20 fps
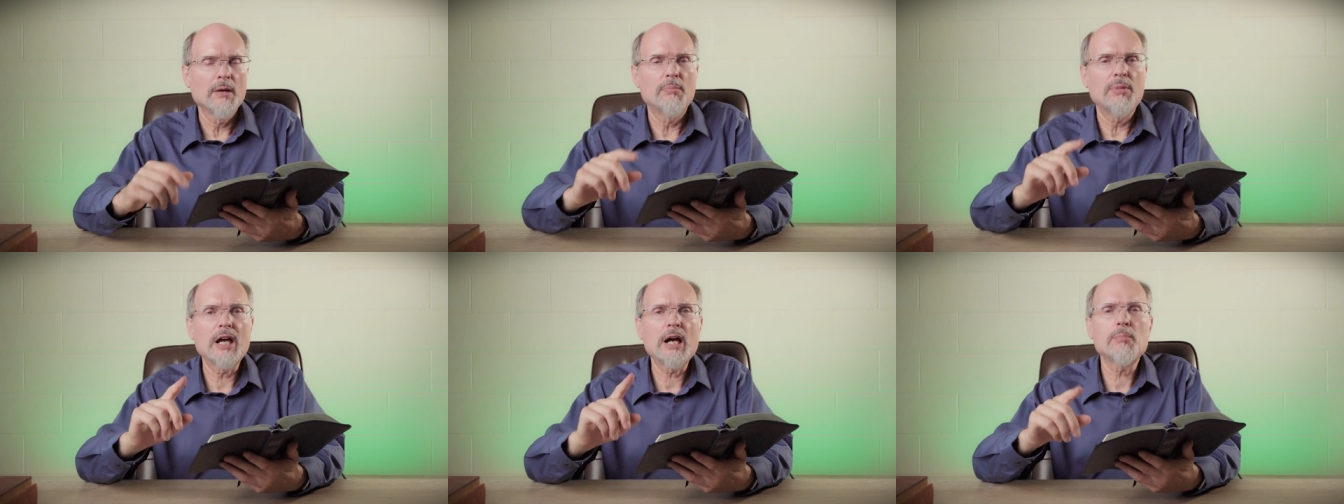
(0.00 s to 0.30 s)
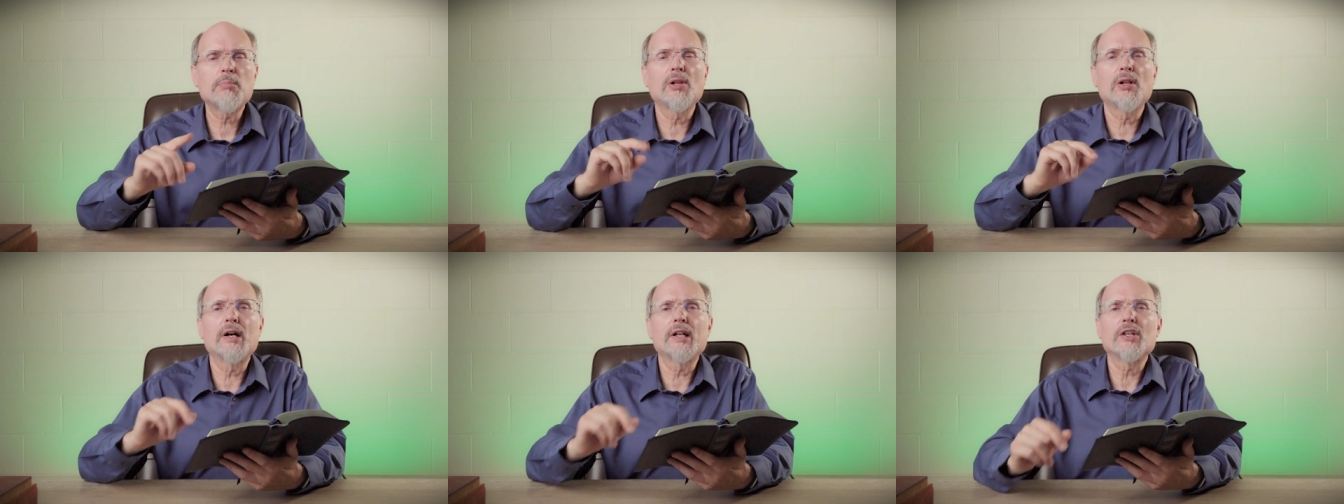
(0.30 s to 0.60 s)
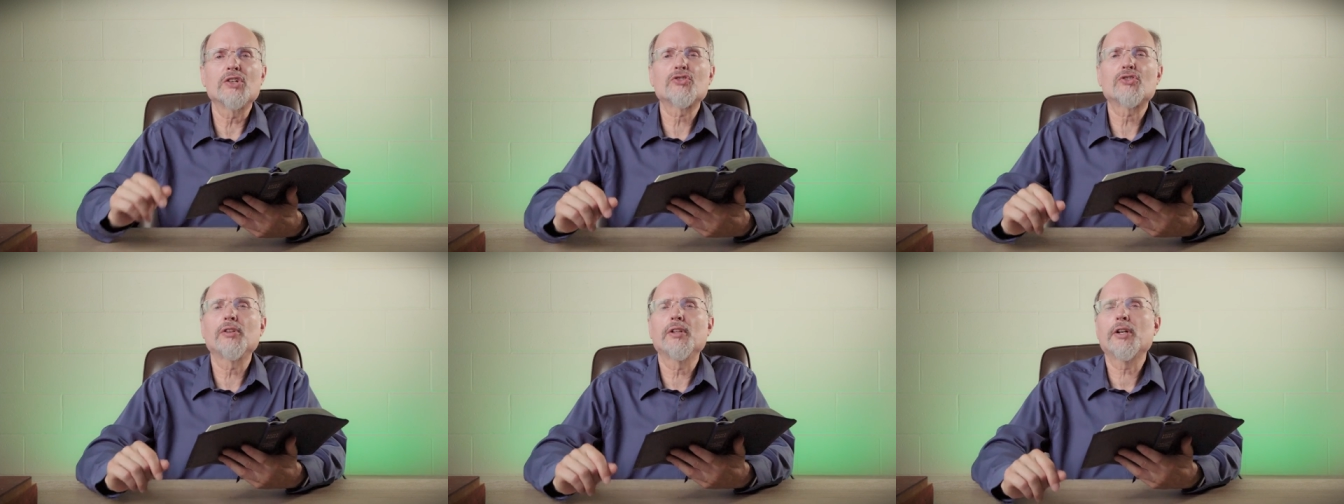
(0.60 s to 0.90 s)
Babylon
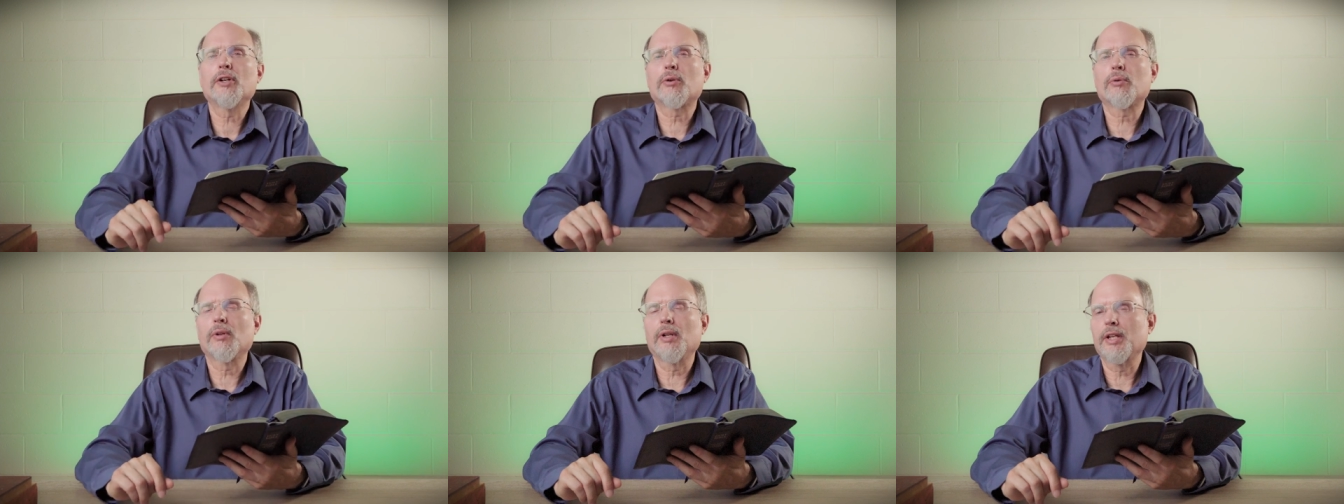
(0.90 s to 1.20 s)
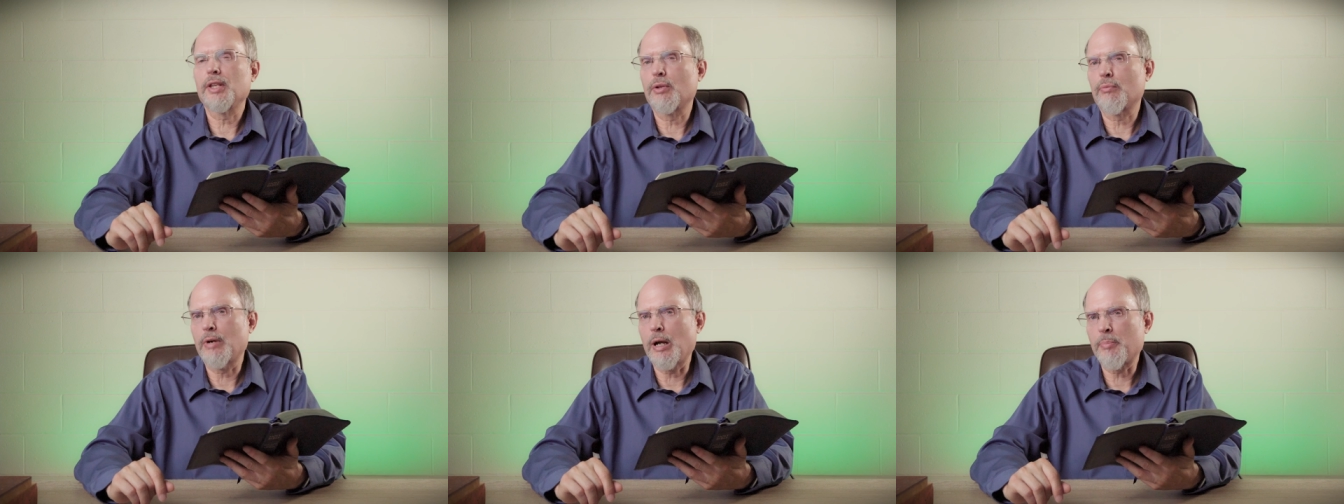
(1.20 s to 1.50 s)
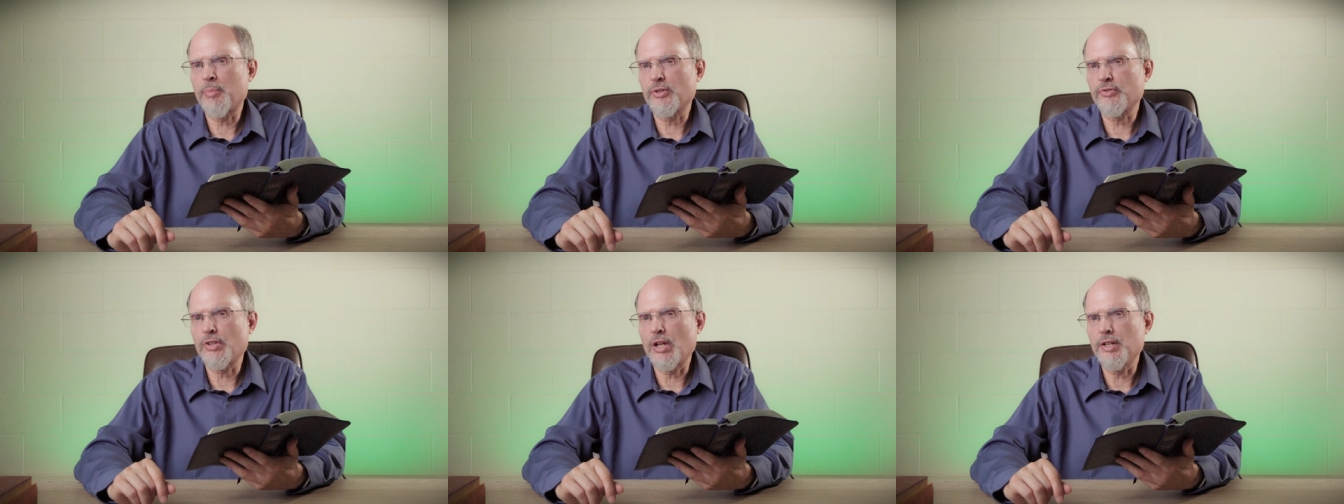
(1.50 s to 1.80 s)
is literally the
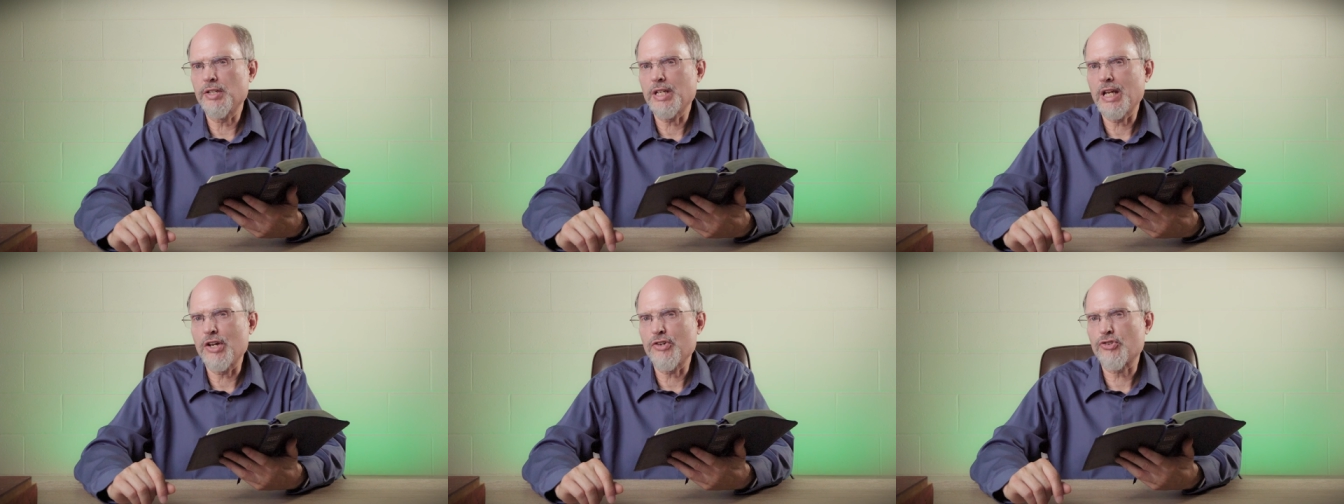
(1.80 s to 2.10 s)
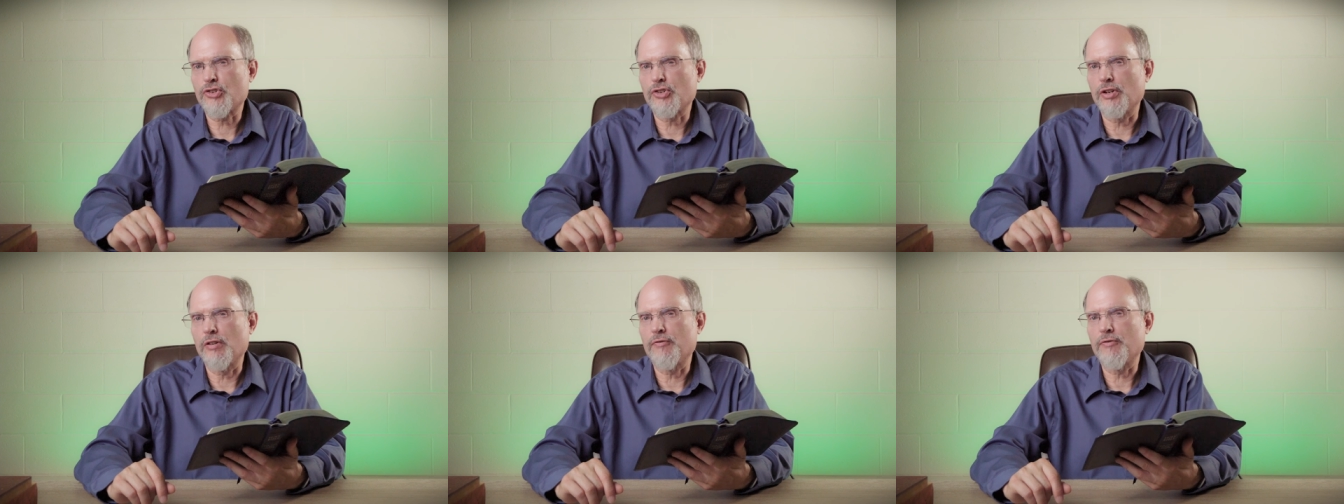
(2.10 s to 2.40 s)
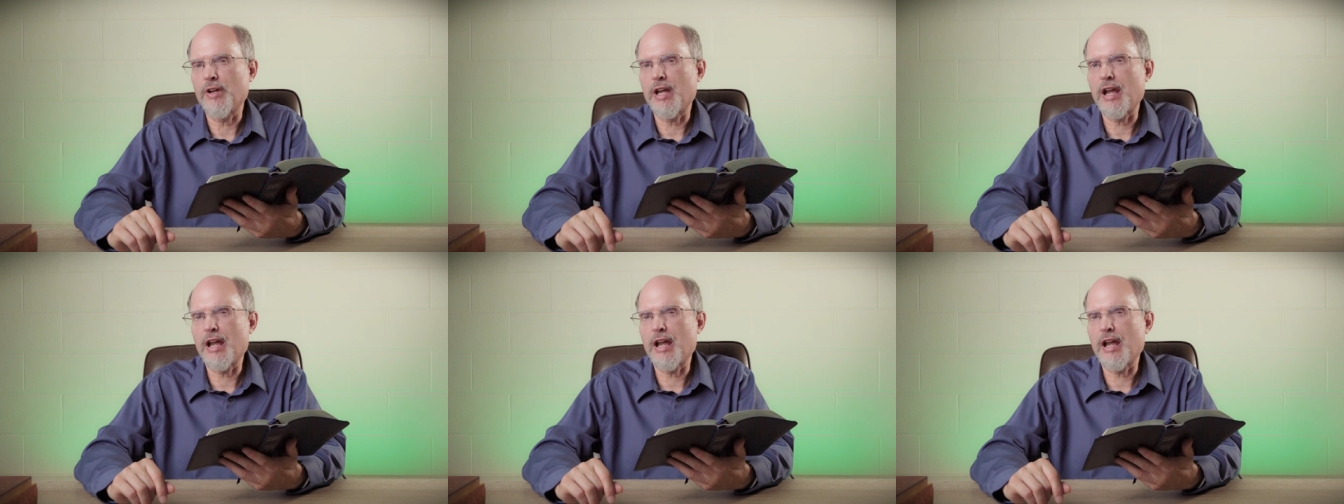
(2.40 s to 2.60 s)
representation of